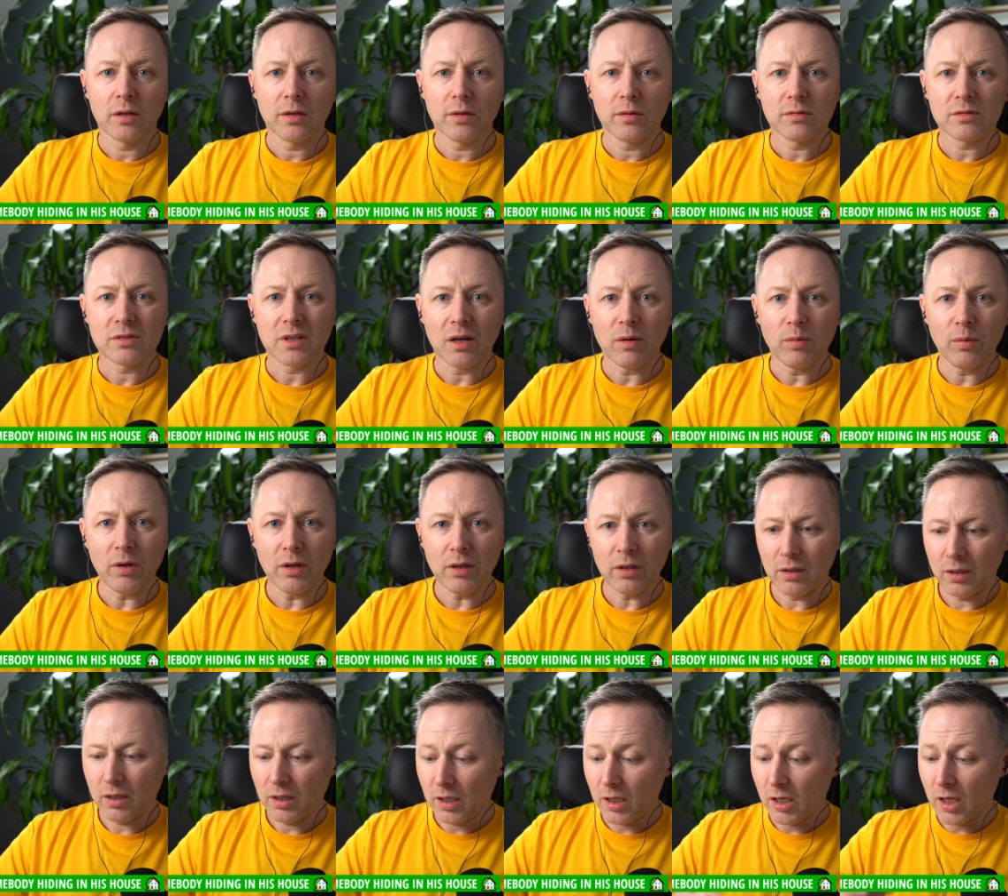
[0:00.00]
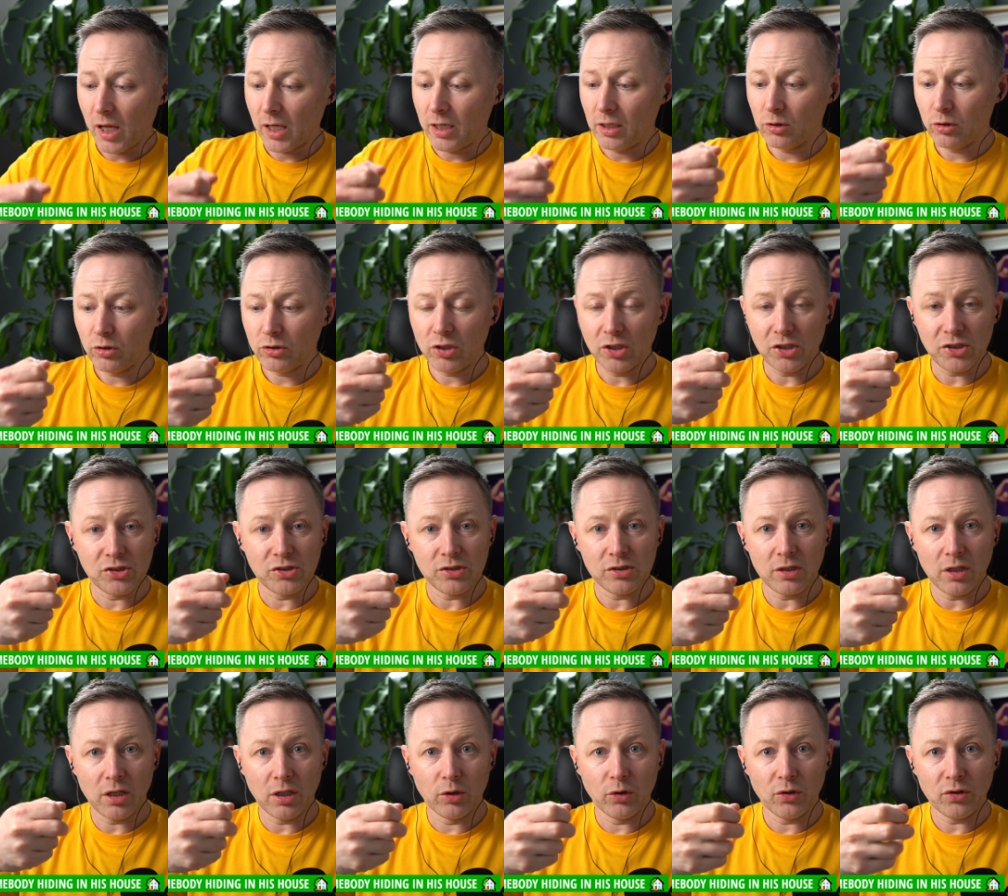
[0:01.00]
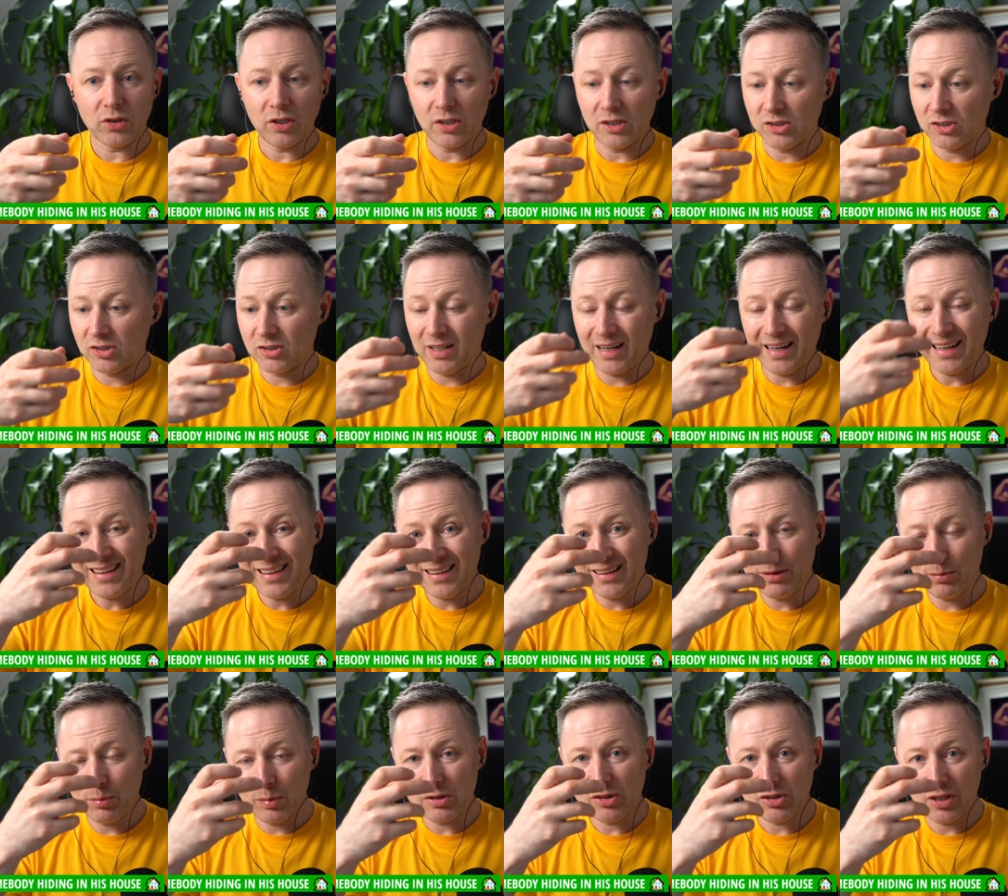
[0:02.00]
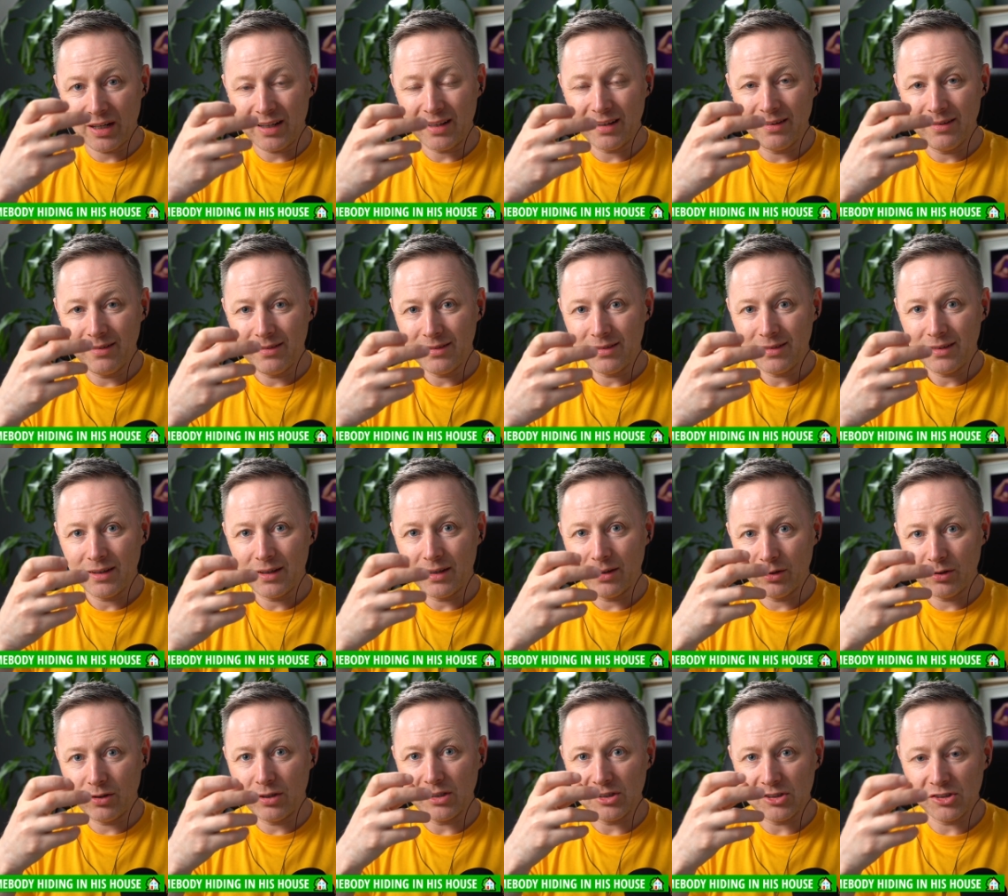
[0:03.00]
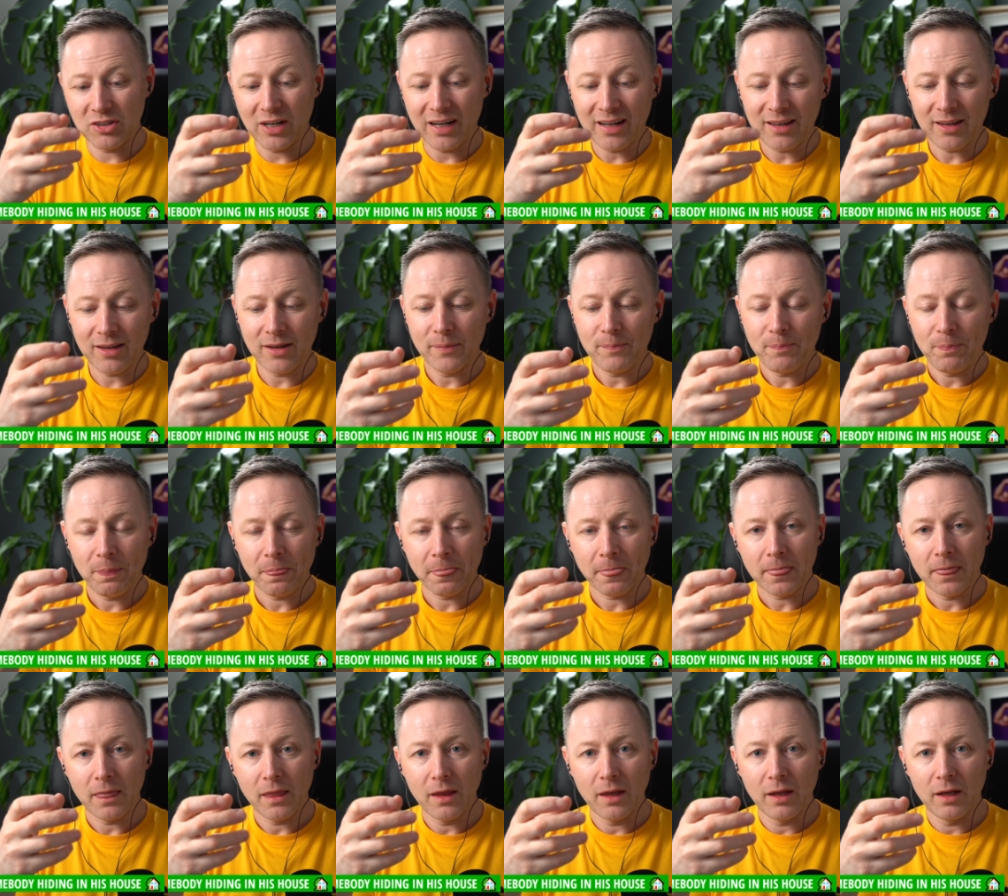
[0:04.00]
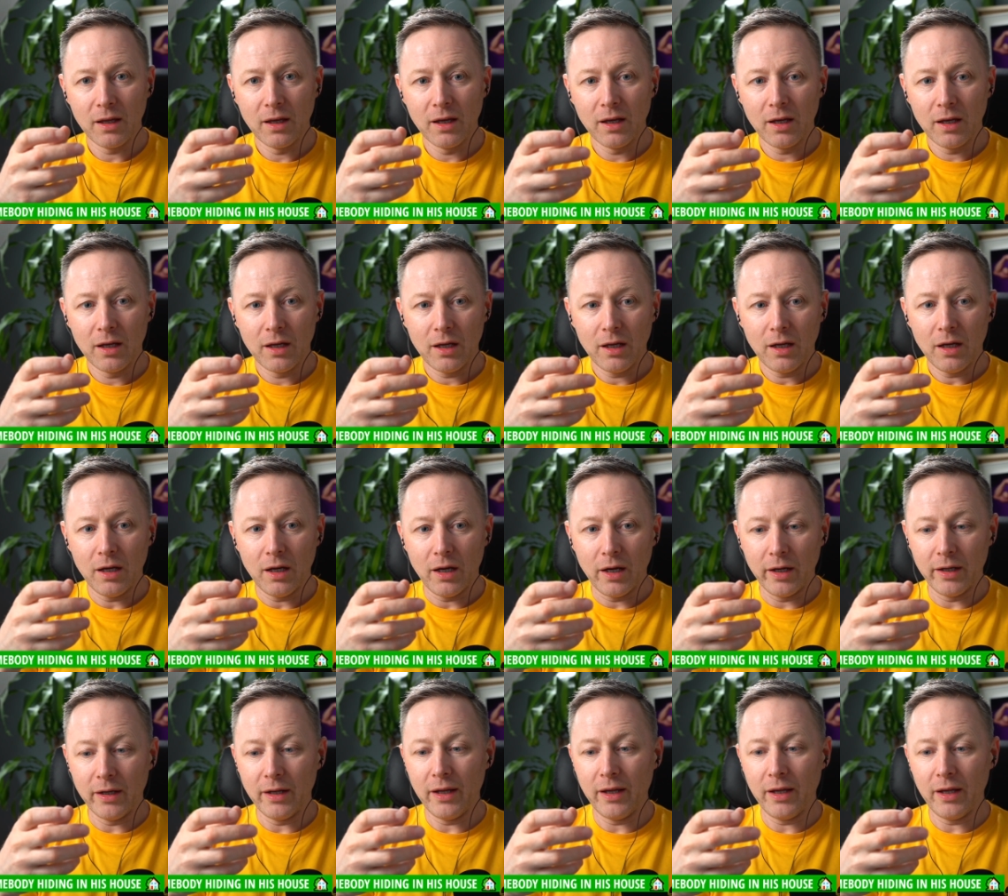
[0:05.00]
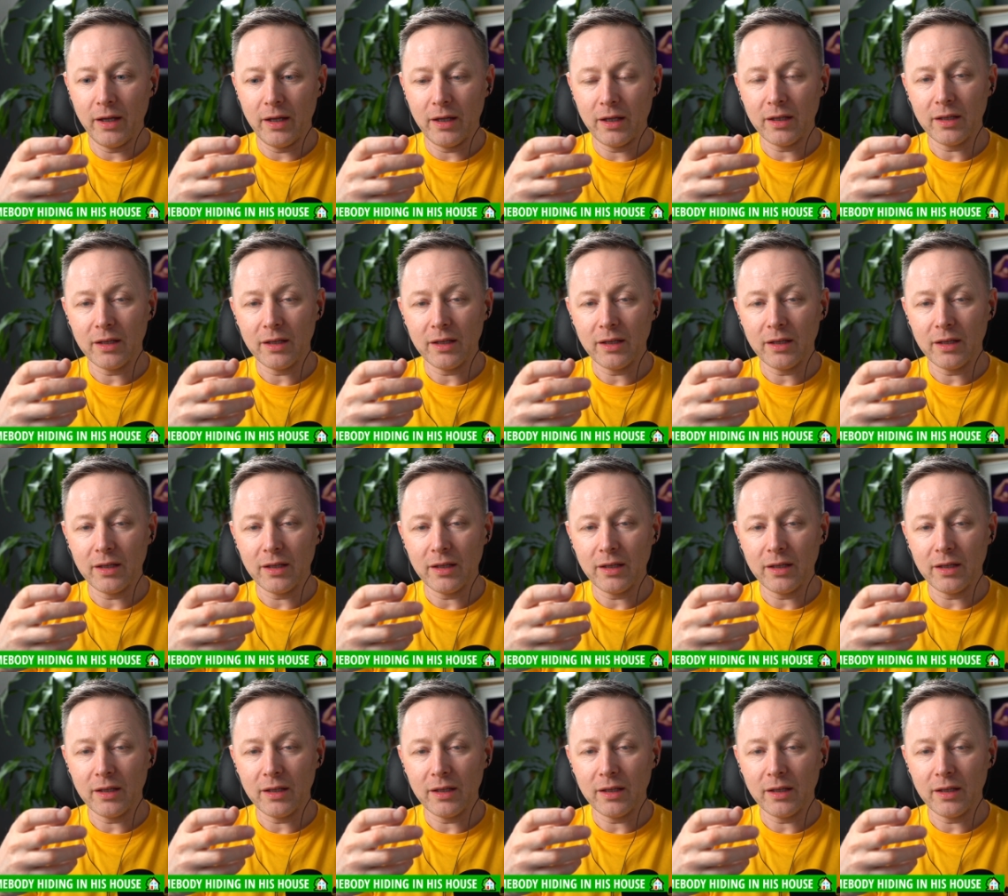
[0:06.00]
Is that what? And he looked at his. He looked at his drink that he was drinking. He looked at his drink, and uh,